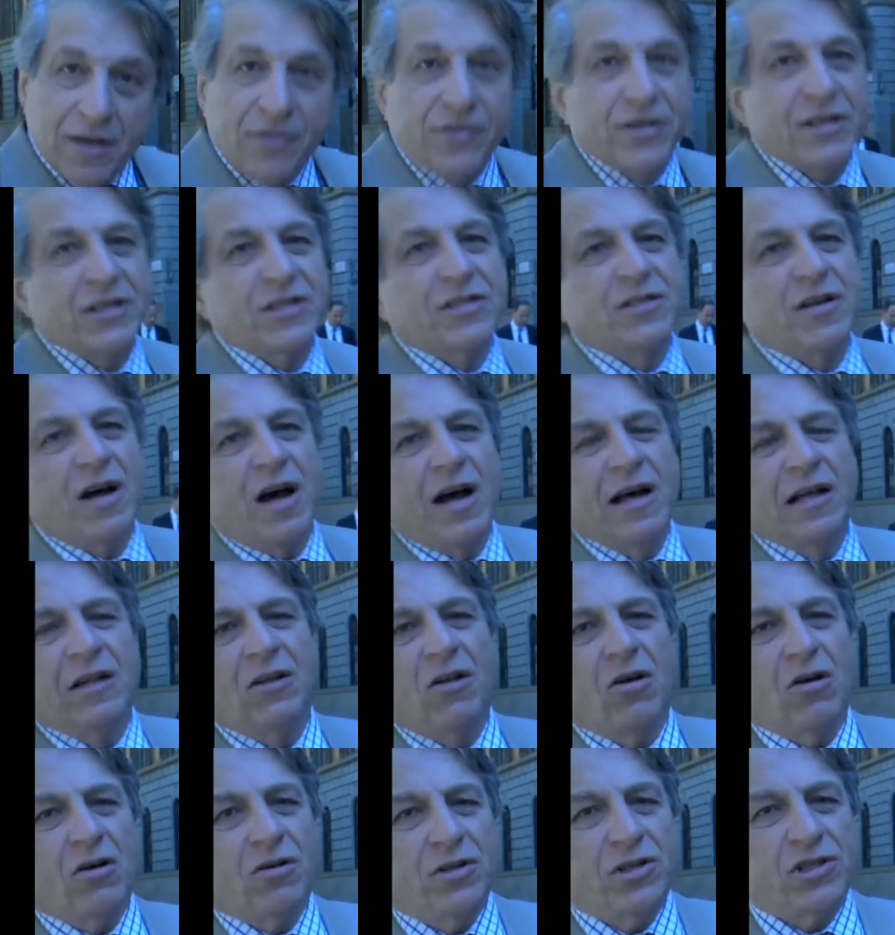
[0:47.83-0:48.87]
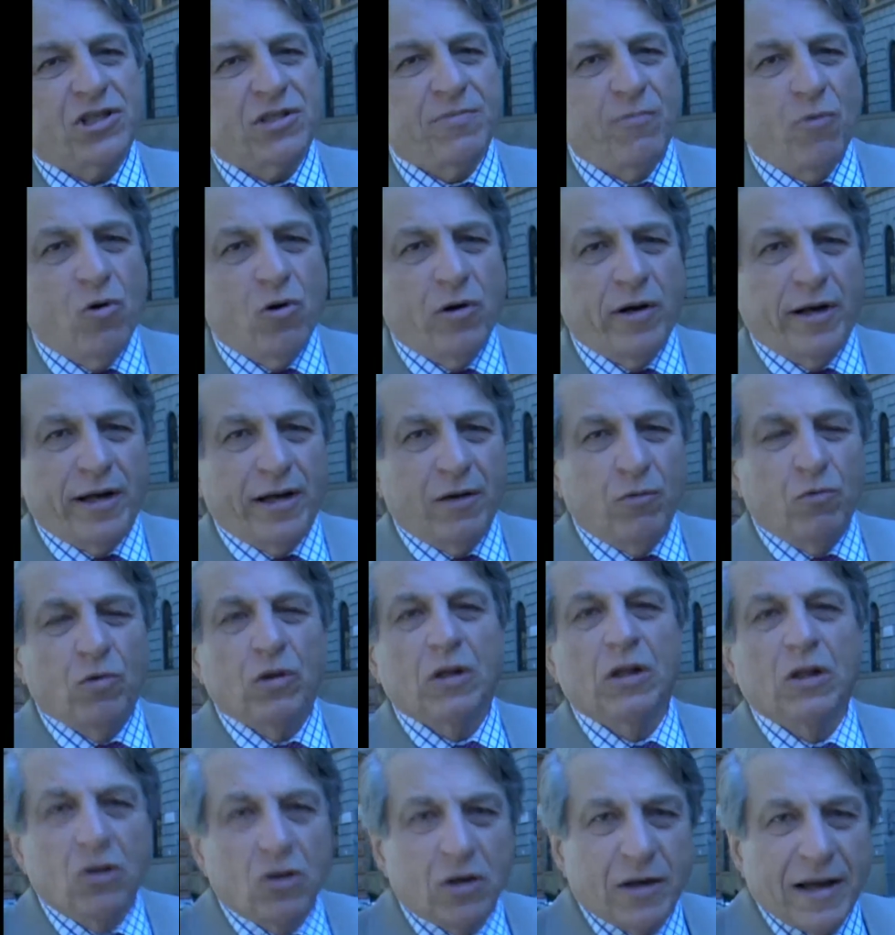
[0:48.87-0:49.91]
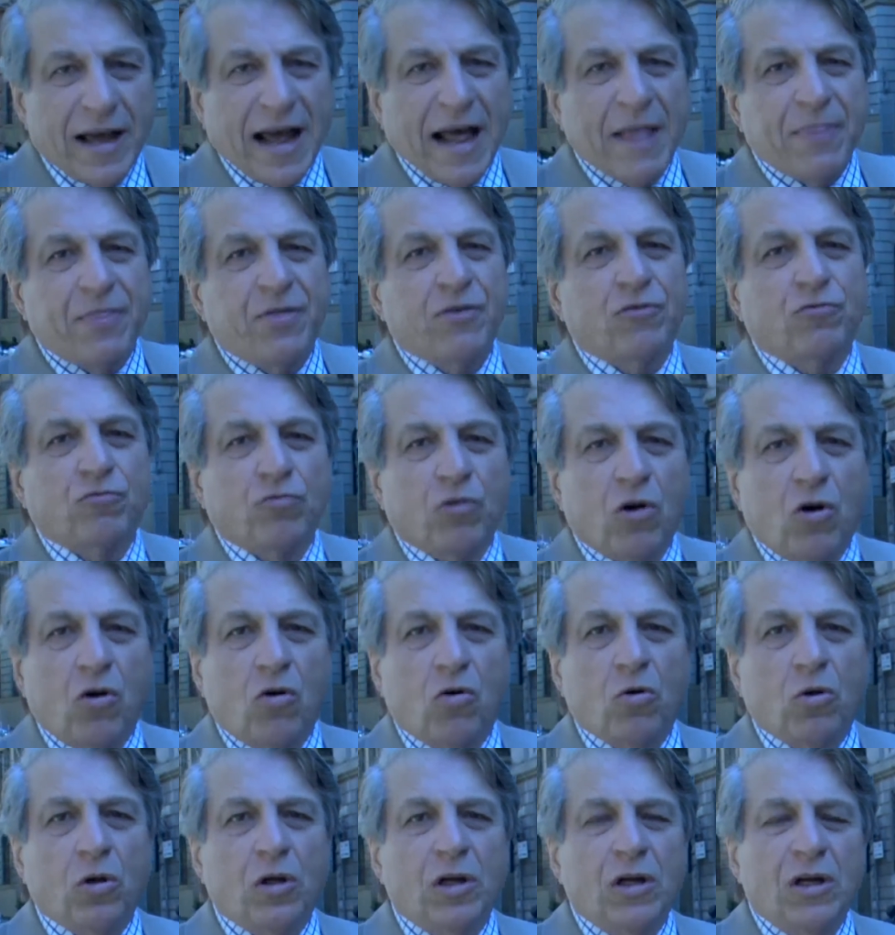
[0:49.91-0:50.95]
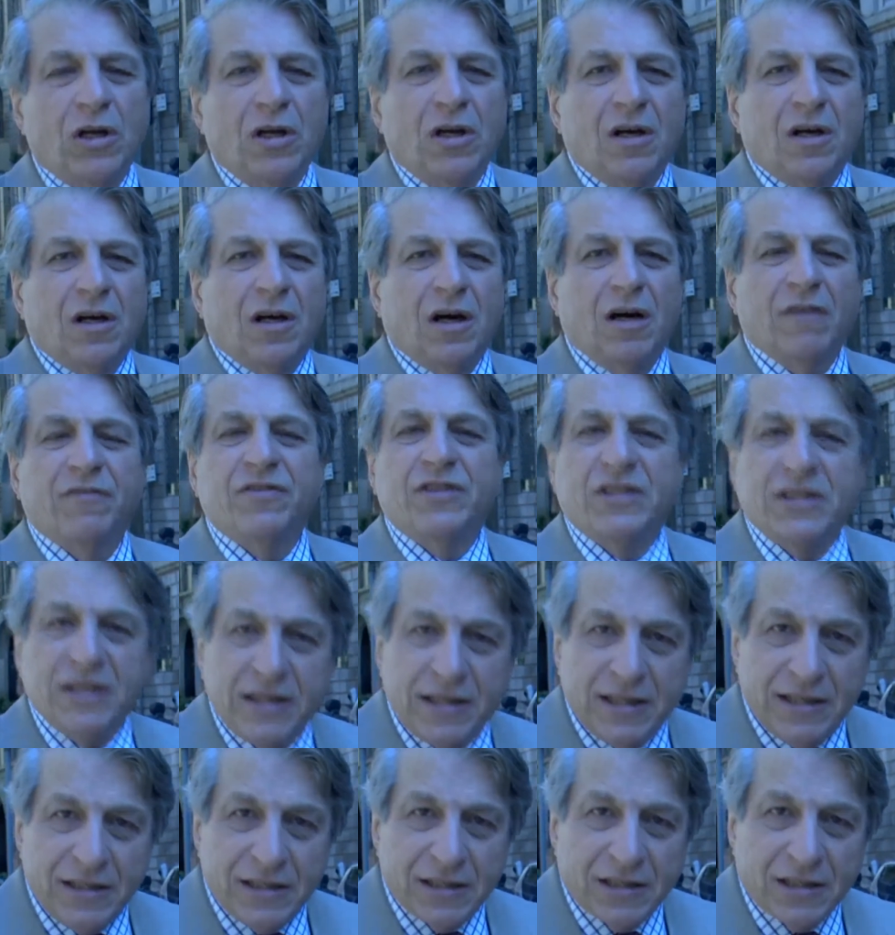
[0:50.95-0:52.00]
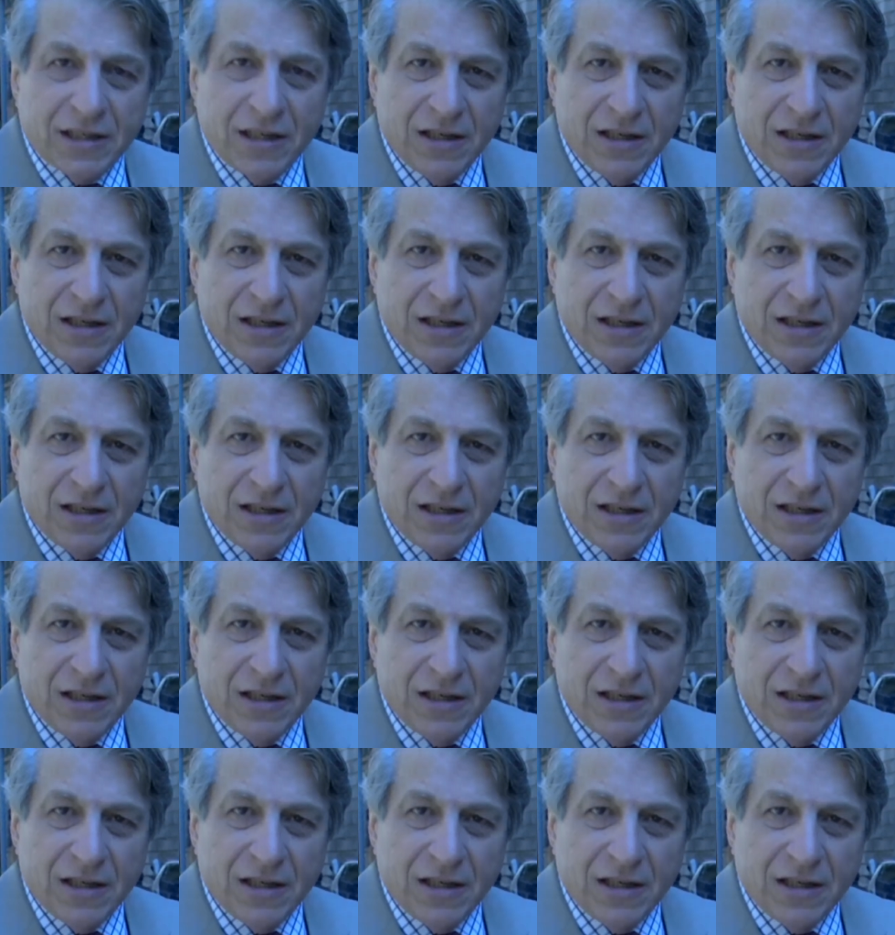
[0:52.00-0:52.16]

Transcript: This dialogue this morning will look at the role of cities